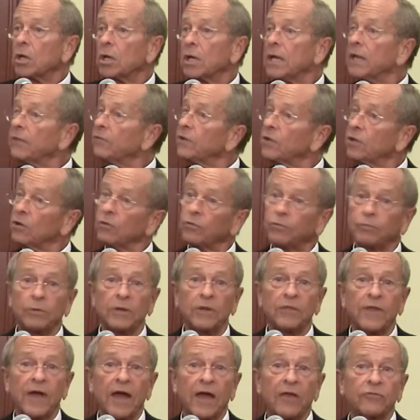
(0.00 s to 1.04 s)
In the year three
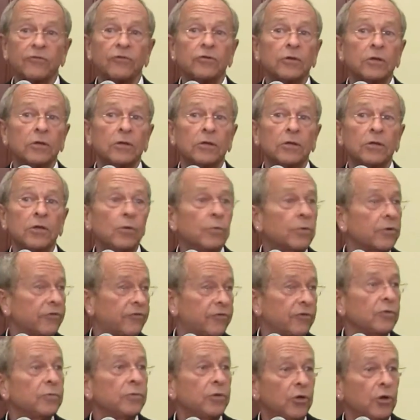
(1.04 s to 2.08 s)
thousand, you would
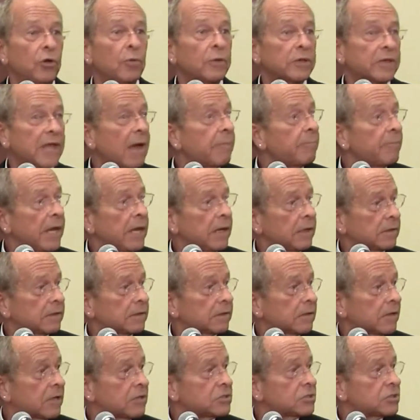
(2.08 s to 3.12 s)
assume you knew what that meant,
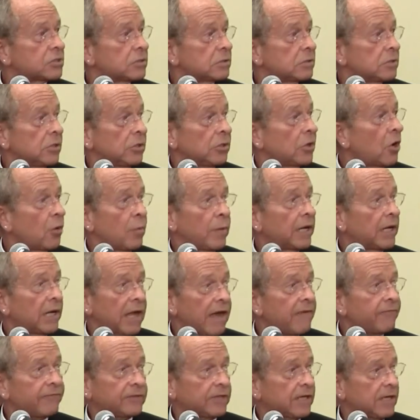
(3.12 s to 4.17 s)
because you know what
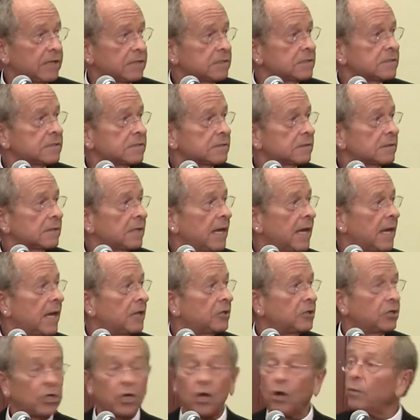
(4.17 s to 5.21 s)
left is,
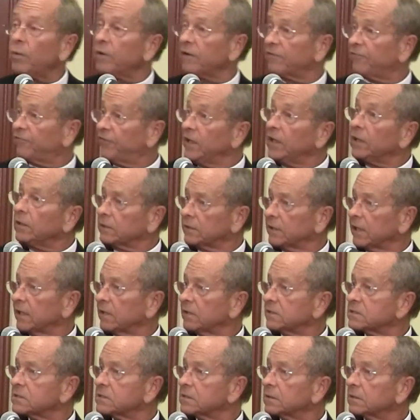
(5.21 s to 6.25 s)
and you know what a field
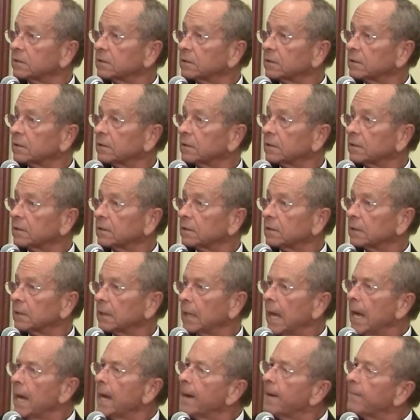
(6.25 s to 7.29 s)
is.
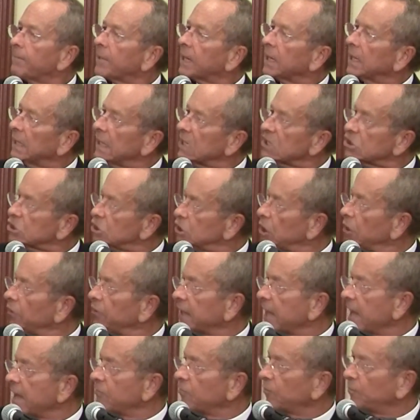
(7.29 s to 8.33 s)
But unless you know the
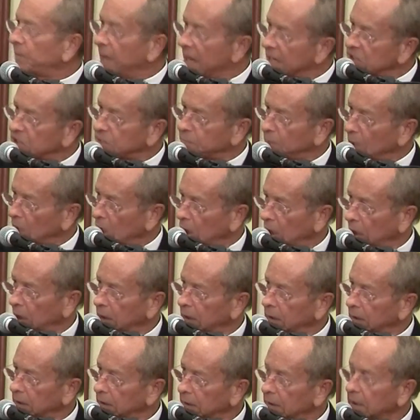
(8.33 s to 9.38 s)
game of
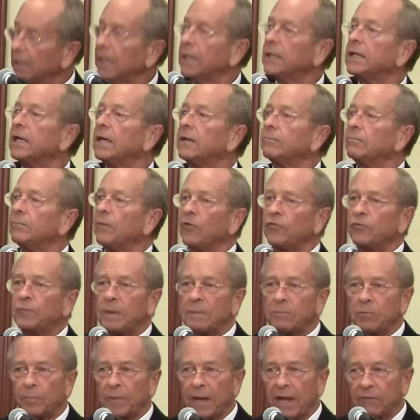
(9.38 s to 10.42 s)
baseball, and that most
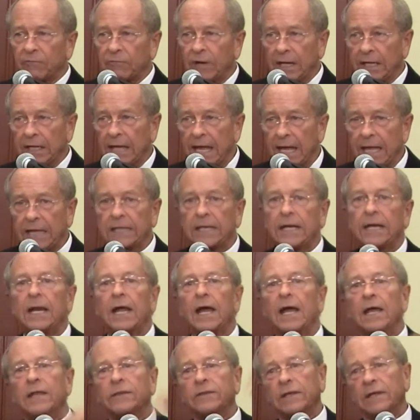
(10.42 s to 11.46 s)
people bat right-handed,
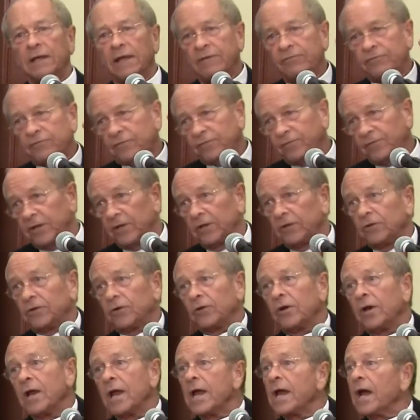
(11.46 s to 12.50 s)
and the left
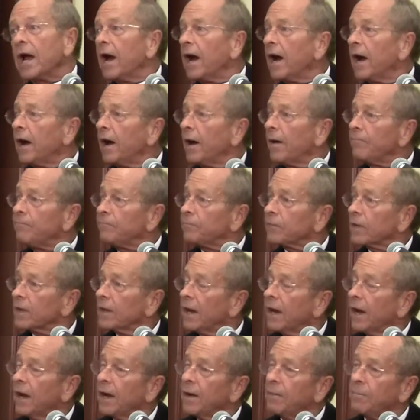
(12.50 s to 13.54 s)
fielder um,
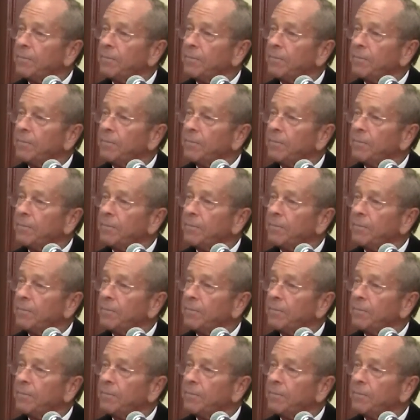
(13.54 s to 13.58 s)
uh,